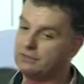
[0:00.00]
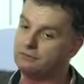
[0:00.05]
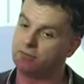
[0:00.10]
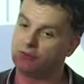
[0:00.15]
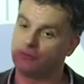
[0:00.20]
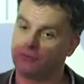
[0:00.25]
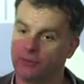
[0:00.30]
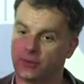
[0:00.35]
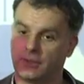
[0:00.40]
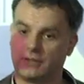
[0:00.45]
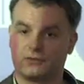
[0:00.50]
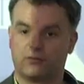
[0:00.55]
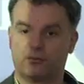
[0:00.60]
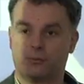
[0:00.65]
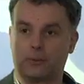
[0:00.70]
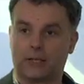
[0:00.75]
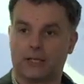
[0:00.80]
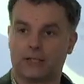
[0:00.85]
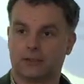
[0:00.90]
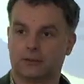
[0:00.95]
is it to
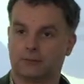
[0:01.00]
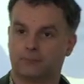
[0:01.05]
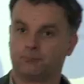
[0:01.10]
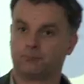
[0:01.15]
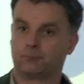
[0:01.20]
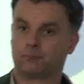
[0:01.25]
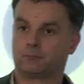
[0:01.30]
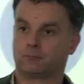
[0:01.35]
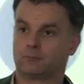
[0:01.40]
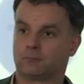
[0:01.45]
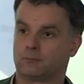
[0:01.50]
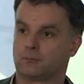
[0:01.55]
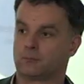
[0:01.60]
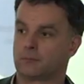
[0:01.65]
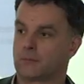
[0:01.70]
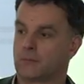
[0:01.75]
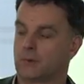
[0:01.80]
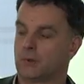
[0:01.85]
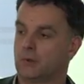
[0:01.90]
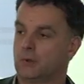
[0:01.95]
explain?
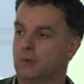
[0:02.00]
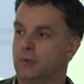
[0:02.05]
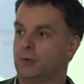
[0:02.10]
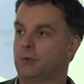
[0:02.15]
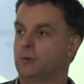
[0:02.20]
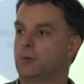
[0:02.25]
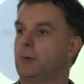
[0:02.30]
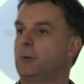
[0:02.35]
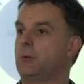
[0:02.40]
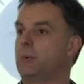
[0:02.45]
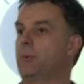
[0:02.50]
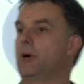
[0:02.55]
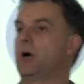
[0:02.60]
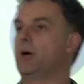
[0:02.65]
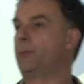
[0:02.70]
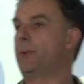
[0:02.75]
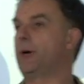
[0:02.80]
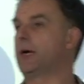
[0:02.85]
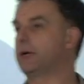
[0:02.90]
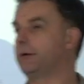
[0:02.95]
When we buy
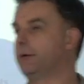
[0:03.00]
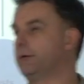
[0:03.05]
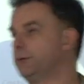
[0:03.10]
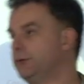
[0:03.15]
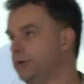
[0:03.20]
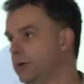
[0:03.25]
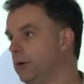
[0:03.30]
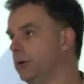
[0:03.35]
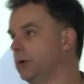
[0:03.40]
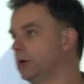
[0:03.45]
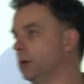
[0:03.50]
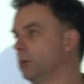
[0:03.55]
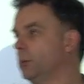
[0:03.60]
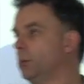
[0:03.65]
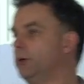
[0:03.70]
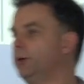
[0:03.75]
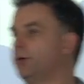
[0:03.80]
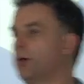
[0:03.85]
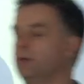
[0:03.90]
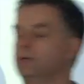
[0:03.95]
a packet of chewing gum,
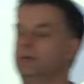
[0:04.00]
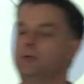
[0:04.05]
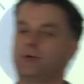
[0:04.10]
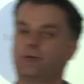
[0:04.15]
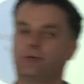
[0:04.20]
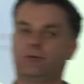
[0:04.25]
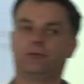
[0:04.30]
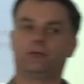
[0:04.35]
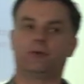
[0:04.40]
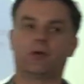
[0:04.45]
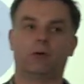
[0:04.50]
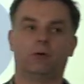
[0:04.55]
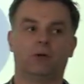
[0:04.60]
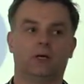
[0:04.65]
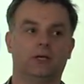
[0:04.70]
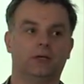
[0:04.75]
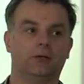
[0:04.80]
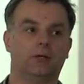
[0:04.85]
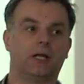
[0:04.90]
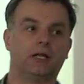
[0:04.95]
we don't
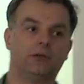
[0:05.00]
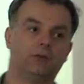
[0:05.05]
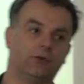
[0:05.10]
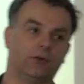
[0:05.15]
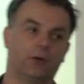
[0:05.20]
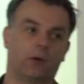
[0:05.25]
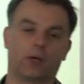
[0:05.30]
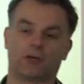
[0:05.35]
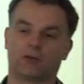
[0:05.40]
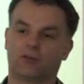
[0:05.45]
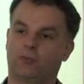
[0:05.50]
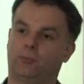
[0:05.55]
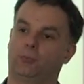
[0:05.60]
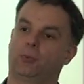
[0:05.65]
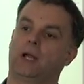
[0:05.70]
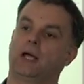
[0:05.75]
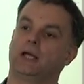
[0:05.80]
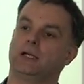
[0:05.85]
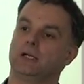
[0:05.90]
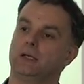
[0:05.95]
necessarily need to
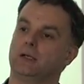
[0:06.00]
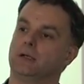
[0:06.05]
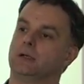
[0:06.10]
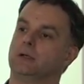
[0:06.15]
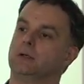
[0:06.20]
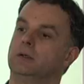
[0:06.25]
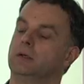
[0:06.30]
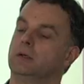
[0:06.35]
explain